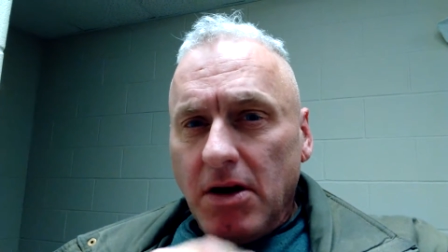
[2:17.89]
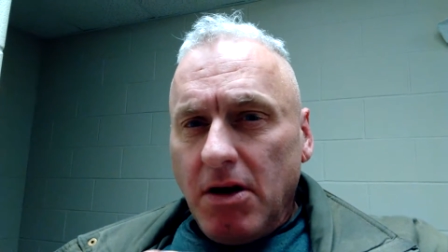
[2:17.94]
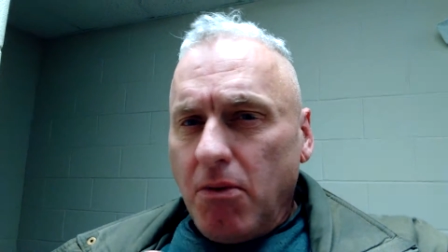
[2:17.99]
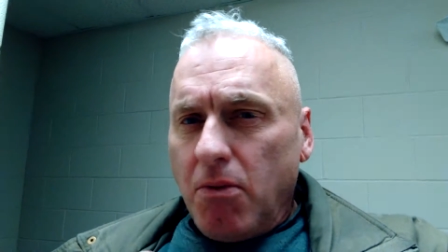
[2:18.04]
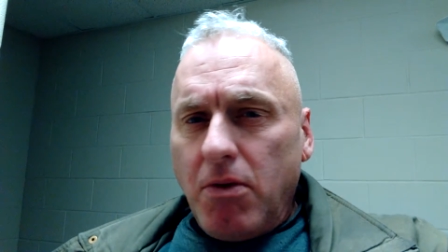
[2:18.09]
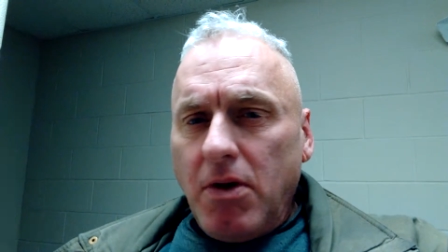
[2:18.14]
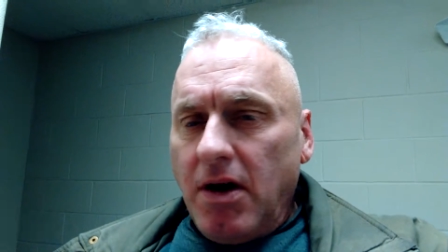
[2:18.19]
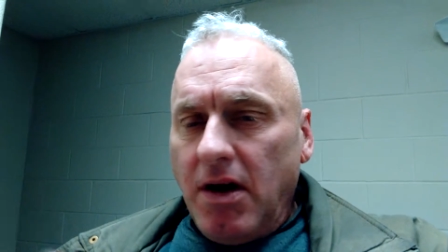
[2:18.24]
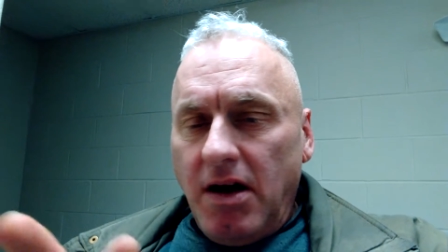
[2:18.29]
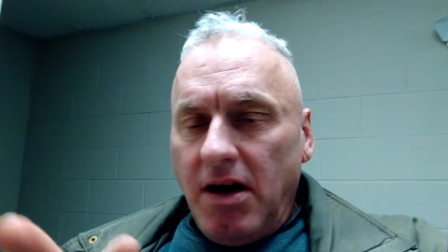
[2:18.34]

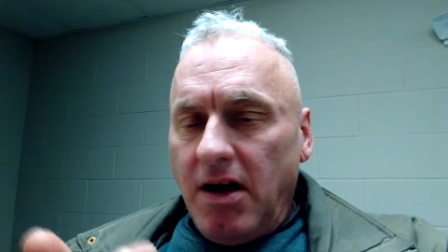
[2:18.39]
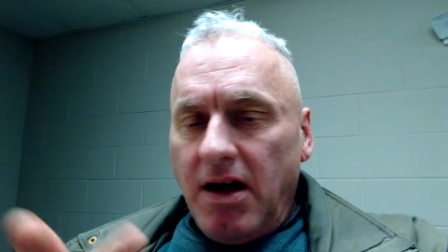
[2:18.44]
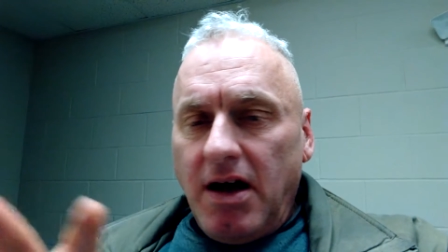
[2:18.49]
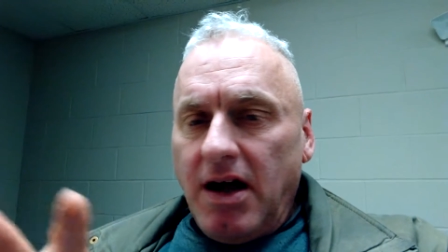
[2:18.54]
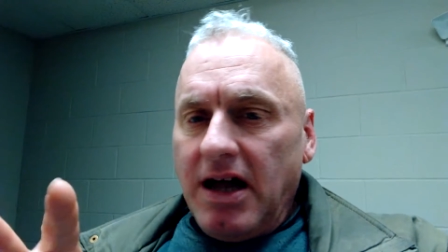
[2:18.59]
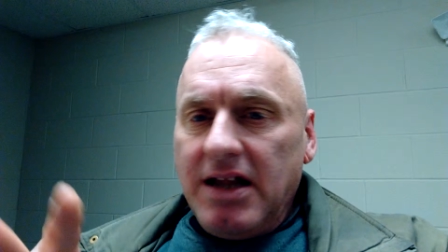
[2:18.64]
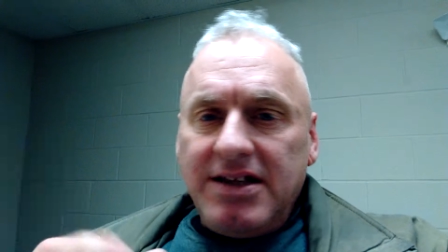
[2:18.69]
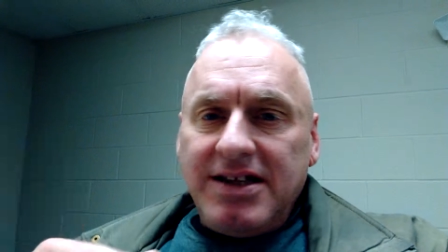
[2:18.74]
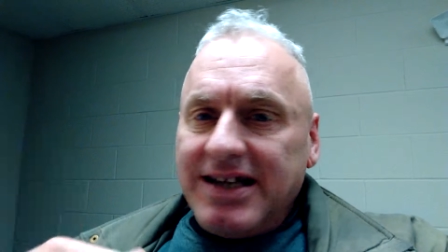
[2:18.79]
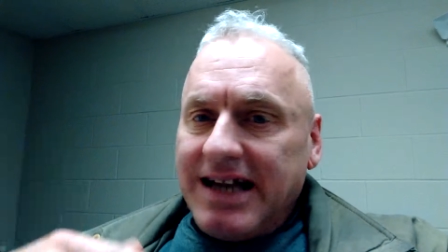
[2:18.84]

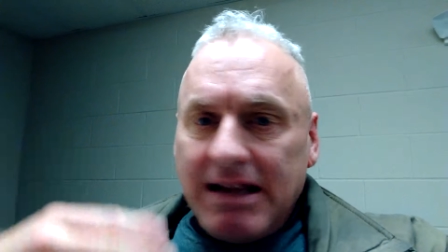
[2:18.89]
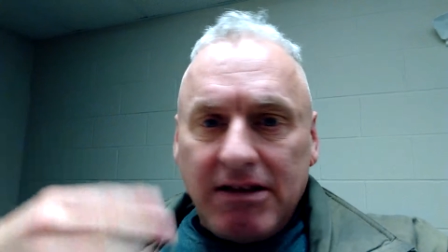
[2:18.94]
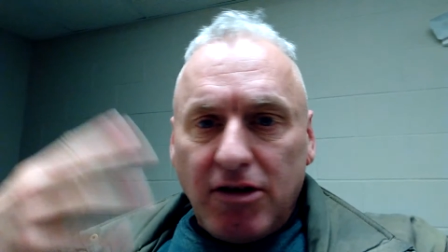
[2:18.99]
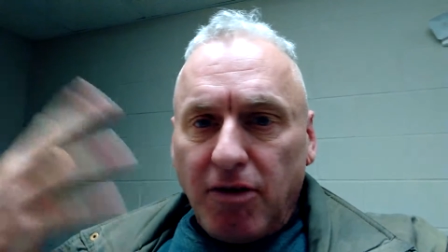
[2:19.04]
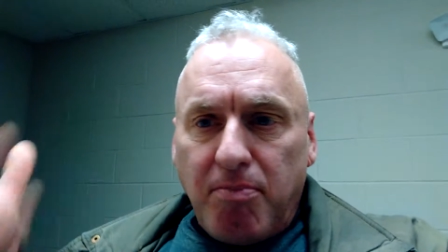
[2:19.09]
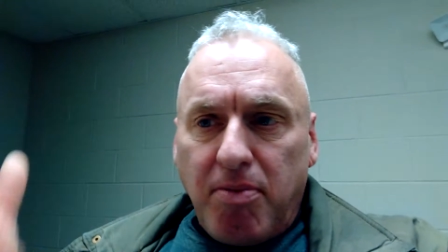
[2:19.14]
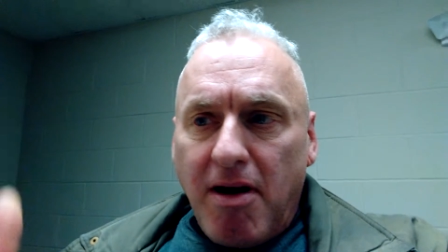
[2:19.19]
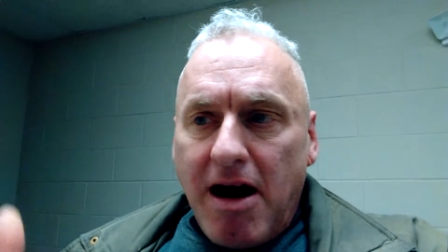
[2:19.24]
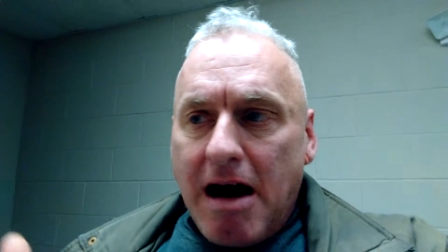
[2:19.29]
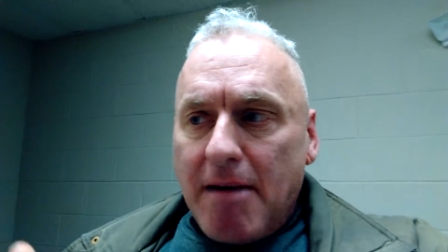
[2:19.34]
I didn't have no
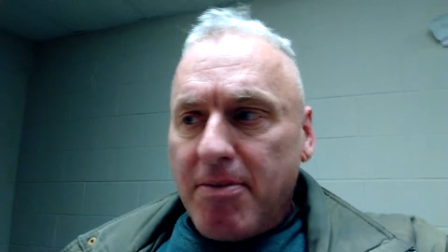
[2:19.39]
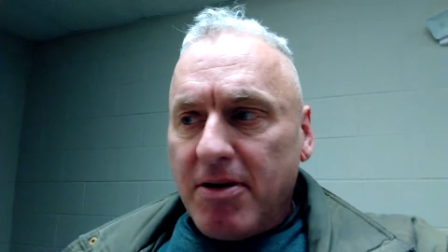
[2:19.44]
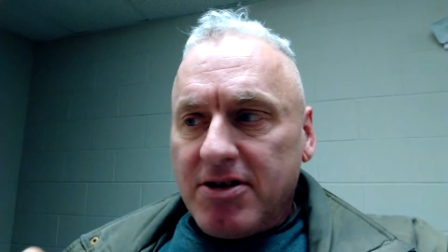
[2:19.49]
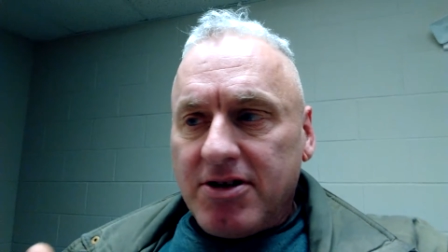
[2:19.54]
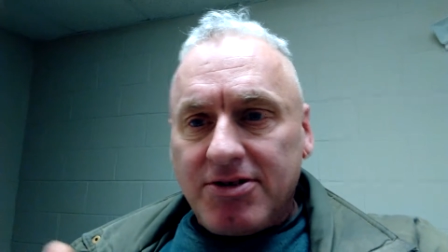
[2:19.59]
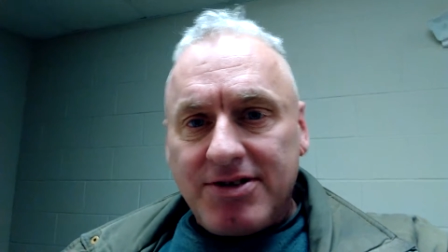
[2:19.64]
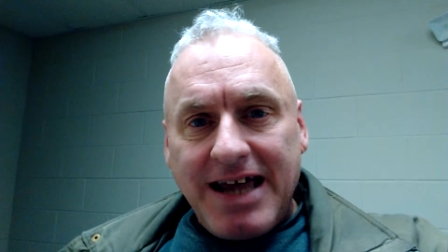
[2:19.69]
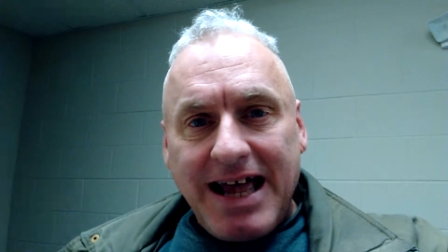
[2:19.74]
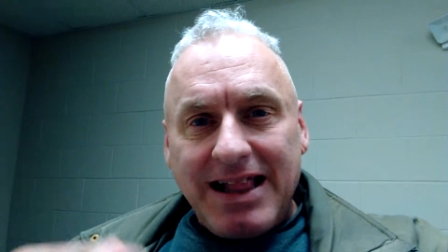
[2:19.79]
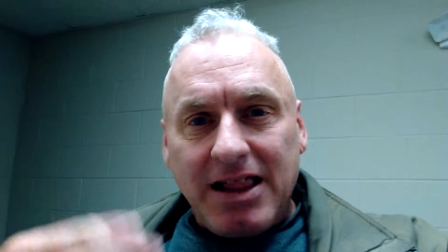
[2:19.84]
pop. It
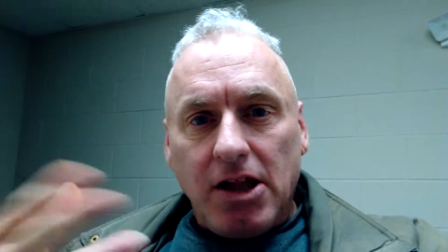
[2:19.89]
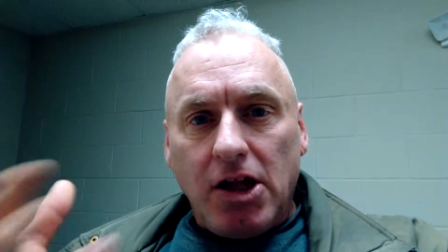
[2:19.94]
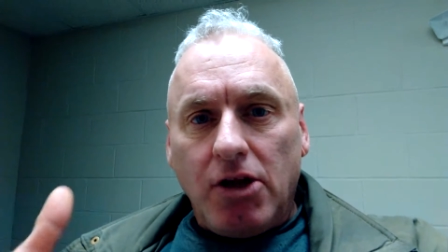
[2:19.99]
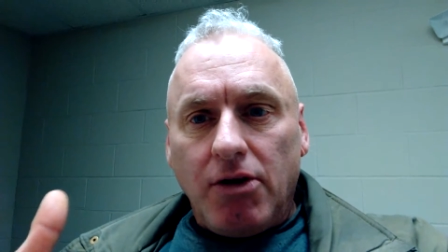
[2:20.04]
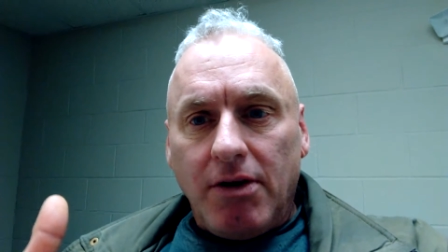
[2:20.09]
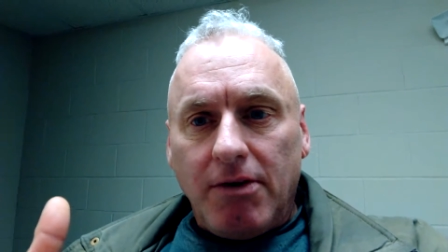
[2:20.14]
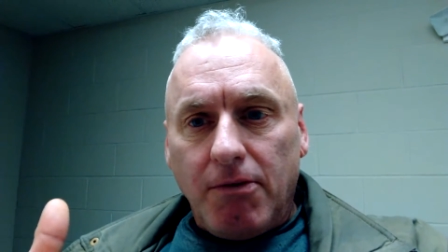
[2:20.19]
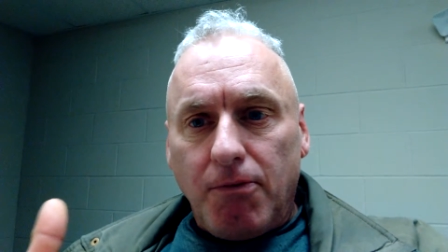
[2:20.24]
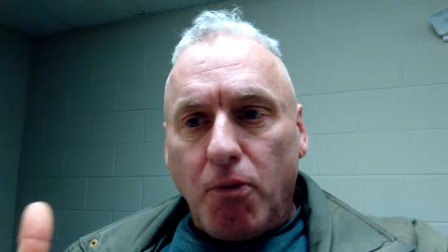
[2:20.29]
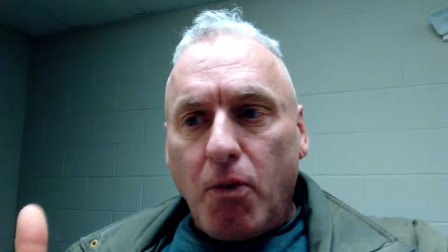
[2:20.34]
just had a
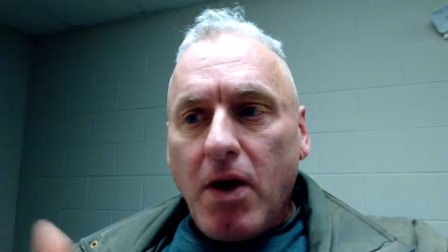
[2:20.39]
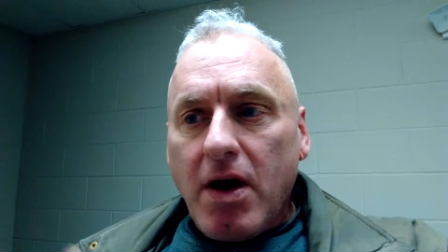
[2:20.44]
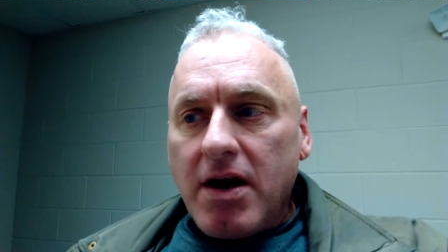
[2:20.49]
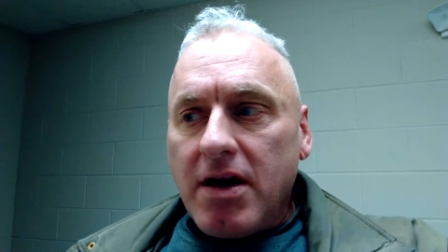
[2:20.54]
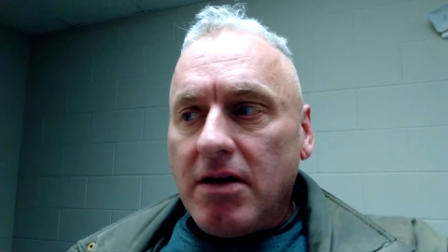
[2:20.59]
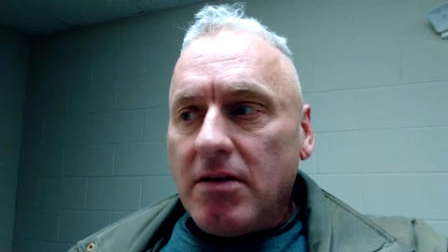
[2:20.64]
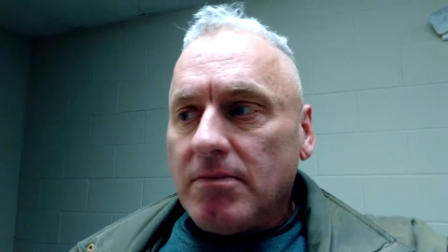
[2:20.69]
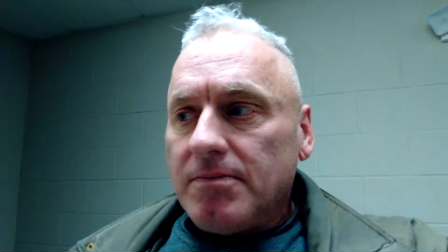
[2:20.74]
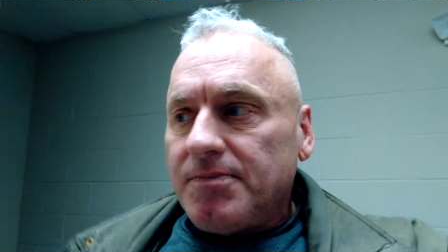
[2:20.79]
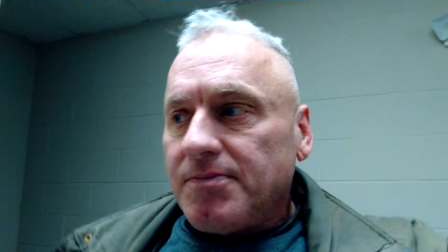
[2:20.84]
little
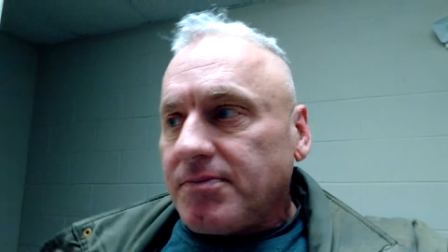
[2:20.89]
weight.